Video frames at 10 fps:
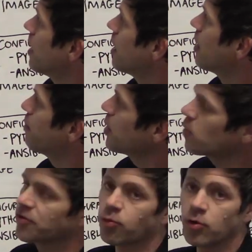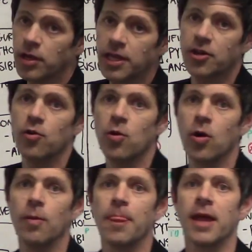But what's really
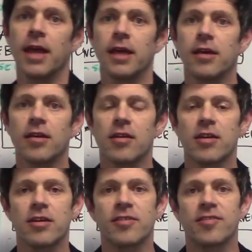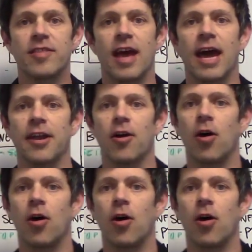cool is that